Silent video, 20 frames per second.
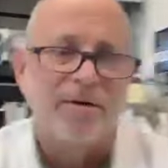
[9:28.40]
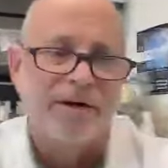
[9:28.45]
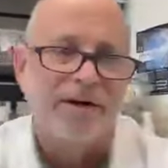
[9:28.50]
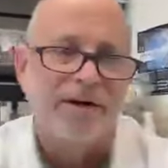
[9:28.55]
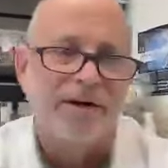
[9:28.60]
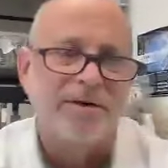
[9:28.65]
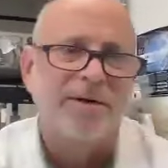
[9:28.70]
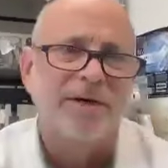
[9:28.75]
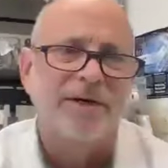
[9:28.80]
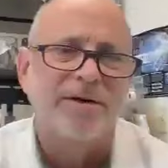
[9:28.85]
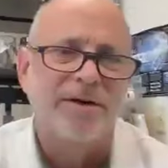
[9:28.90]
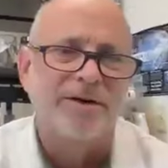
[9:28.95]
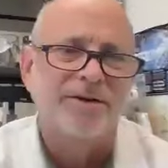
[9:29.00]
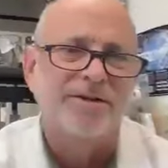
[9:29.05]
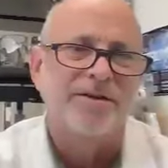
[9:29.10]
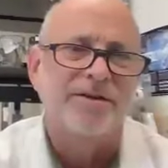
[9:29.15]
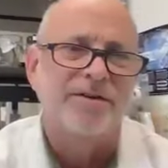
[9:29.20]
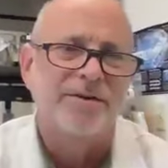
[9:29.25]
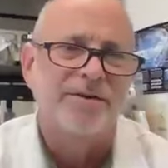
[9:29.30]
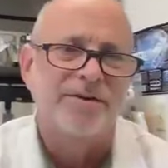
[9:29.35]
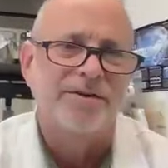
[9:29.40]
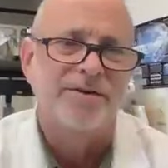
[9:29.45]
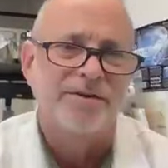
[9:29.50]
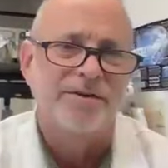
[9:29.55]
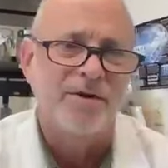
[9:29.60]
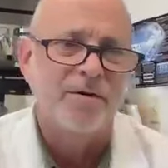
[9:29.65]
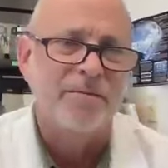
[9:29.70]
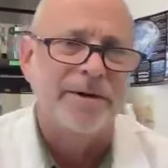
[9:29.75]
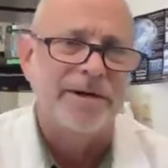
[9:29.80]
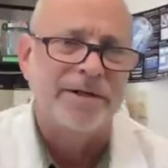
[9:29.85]
on it, because there's
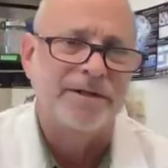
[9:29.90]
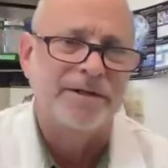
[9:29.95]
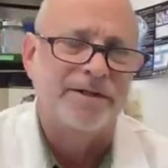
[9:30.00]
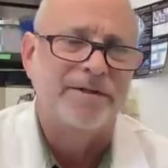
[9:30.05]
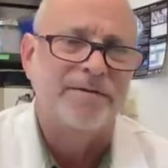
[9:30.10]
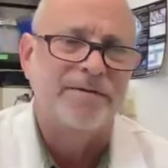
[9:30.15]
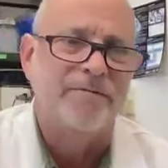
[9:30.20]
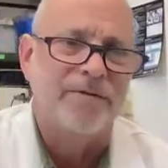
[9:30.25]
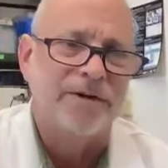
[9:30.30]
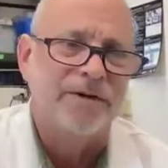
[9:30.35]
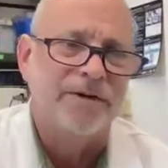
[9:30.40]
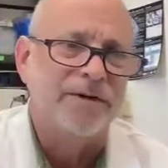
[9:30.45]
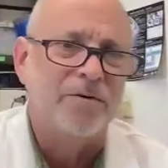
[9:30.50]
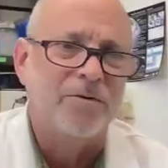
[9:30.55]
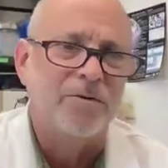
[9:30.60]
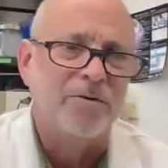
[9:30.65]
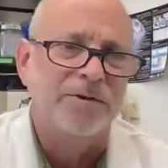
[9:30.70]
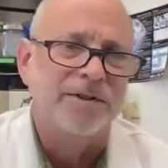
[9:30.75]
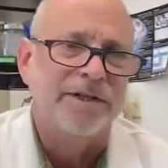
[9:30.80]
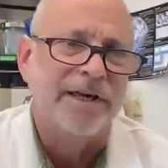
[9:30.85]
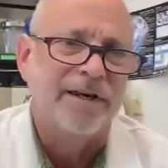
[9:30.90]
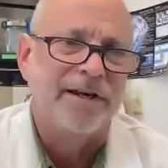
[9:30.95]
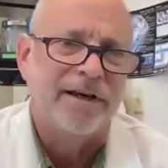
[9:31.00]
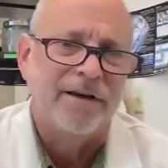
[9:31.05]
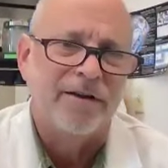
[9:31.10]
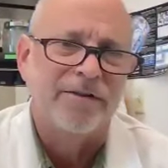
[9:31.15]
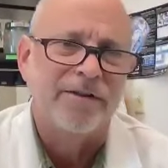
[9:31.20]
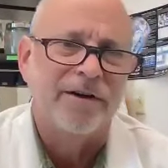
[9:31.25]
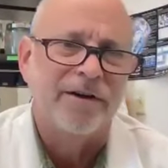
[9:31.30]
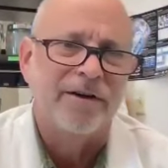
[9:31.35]
so much really cool data
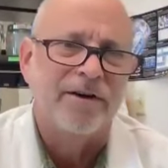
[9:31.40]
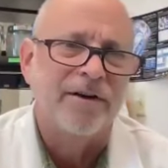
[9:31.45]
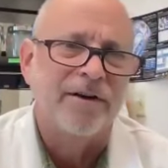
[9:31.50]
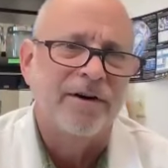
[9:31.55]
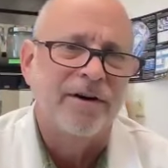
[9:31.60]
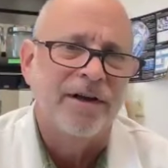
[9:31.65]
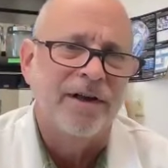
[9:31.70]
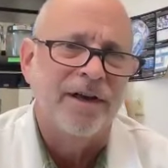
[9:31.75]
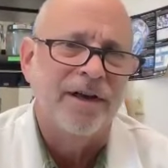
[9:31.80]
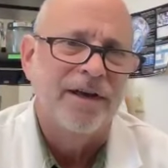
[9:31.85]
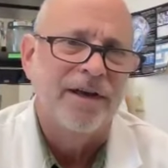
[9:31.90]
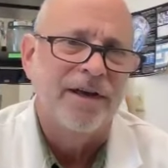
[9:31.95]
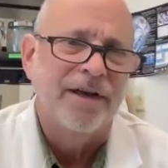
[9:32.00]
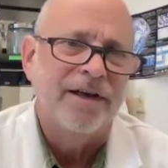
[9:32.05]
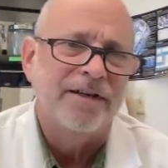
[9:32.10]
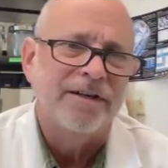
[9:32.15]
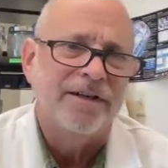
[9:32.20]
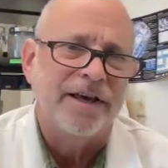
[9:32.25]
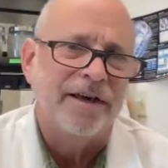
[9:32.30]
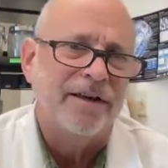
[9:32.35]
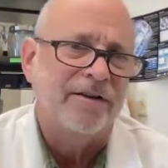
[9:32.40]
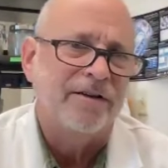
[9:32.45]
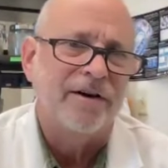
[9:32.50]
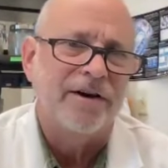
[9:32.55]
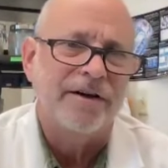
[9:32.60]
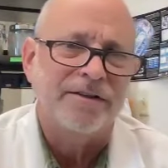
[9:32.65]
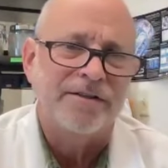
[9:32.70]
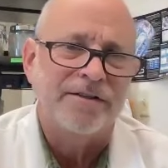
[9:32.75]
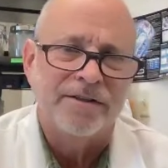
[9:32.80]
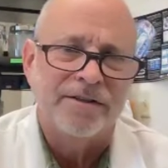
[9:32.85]
out there to
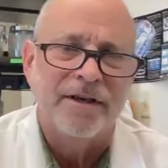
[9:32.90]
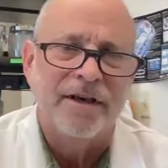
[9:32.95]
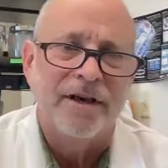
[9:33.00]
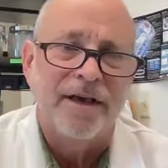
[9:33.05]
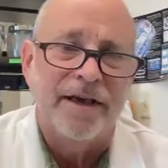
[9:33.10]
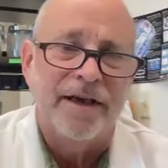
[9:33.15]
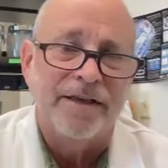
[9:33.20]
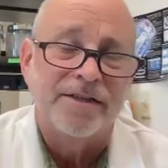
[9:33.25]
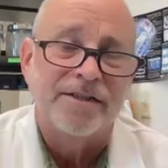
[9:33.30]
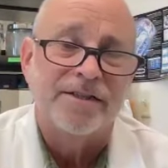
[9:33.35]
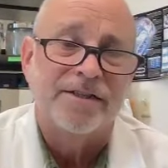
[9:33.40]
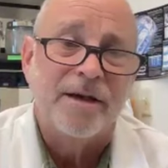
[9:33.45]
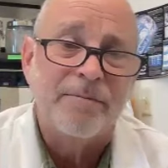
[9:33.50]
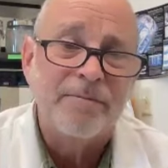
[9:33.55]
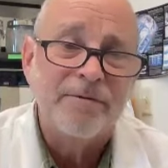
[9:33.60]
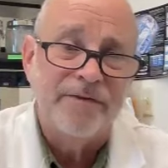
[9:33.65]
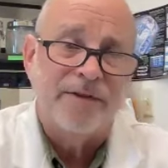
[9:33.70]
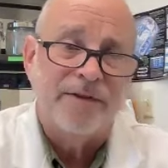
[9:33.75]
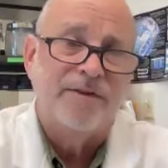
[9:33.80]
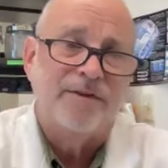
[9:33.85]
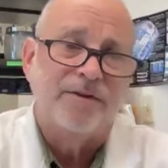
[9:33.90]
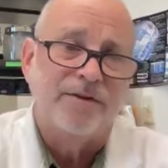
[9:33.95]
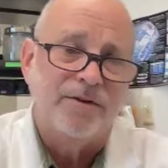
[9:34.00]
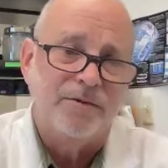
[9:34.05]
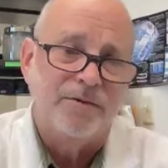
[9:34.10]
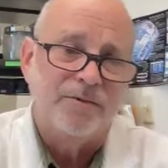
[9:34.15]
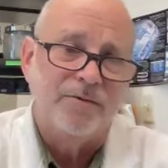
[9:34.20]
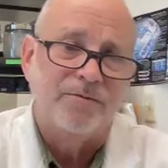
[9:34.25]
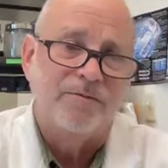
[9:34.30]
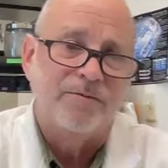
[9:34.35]
analyze. Some of it
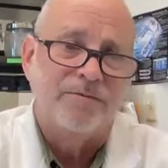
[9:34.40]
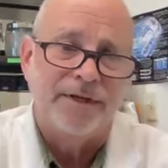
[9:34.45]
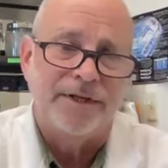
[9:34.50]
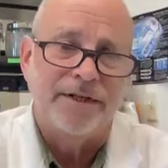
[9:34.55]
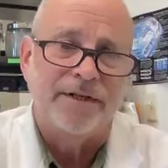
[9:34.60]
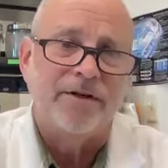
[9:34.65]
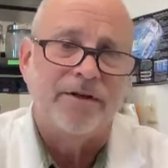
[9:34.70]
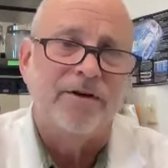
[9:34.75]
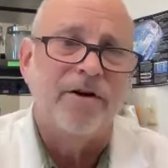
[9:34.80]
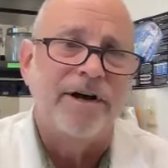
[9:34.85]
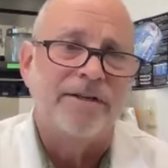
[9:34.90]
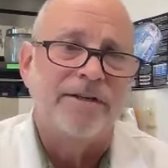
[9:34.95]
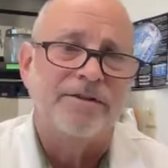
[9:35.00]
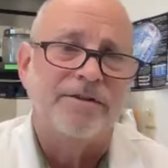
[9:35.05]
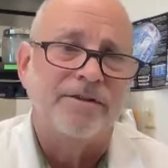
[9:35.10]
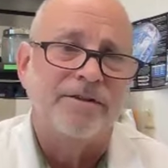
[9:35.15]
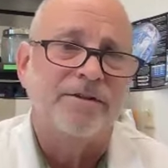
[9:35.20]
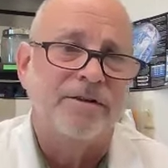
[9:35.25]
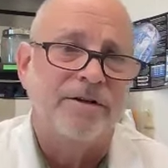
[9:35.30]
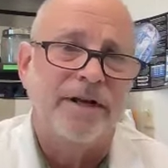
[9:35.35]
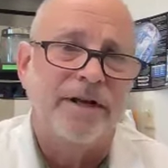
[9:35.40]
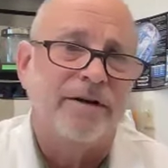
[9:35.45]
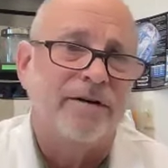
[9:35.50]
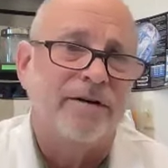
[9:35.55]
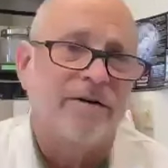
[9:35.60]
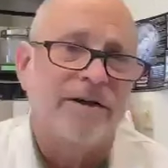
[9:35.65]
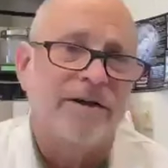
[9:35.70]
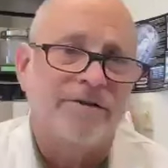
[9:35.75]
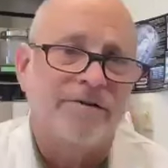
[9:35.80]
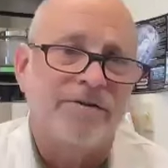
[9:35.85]
you in your classes could
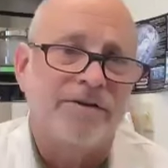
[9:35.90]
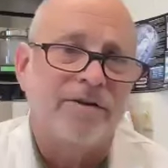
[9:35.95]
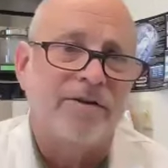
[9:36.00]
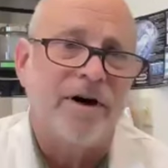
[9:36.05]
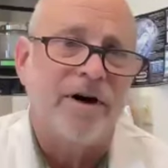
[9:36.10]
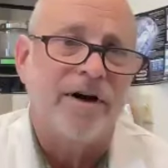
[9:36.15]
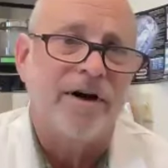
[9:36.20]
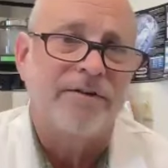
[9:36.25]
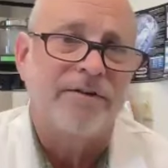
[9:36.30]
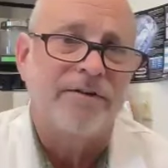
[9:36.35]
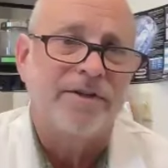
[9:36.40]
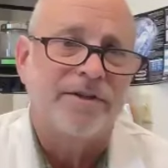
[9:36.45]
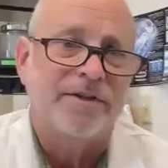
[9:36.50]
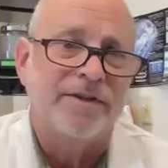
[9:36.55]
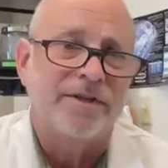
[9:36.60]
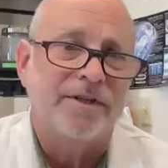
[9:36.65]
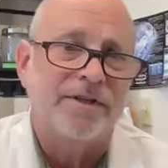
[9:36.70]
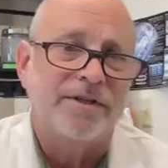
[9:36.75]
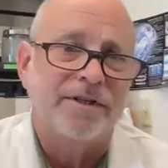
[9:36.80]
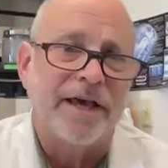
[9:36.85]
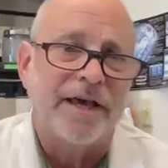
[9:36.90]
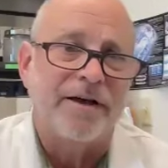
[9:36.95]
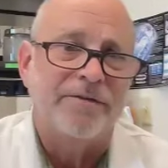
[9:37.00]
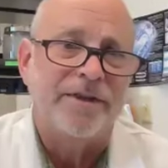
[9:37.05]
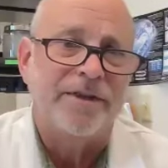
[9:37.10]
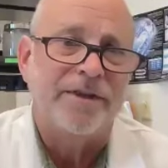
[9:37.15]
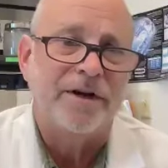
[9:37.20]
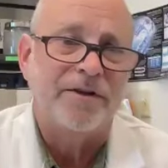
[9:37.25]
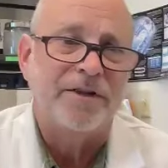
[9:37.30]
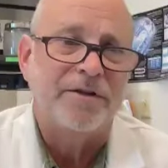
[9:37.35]
analyze. There's a lot of it that's out
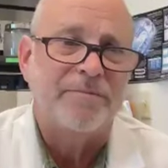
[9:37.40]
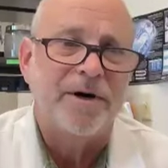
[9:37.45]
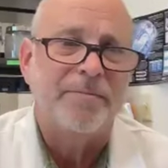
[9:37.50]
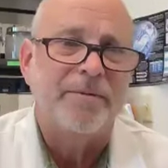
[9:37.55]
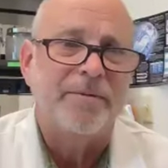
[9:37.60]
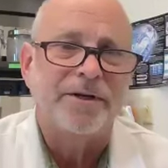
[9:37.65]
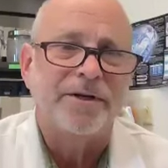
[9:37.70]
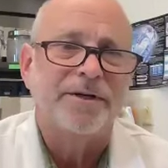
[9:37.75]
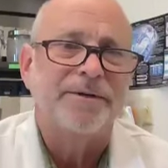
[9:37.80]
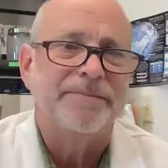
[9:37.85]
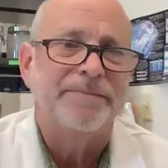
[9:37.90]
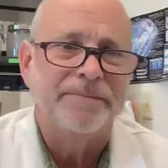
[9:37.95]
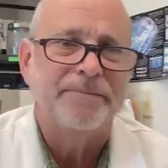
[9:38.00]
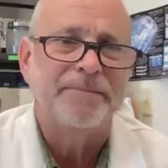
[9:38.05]
there in the public.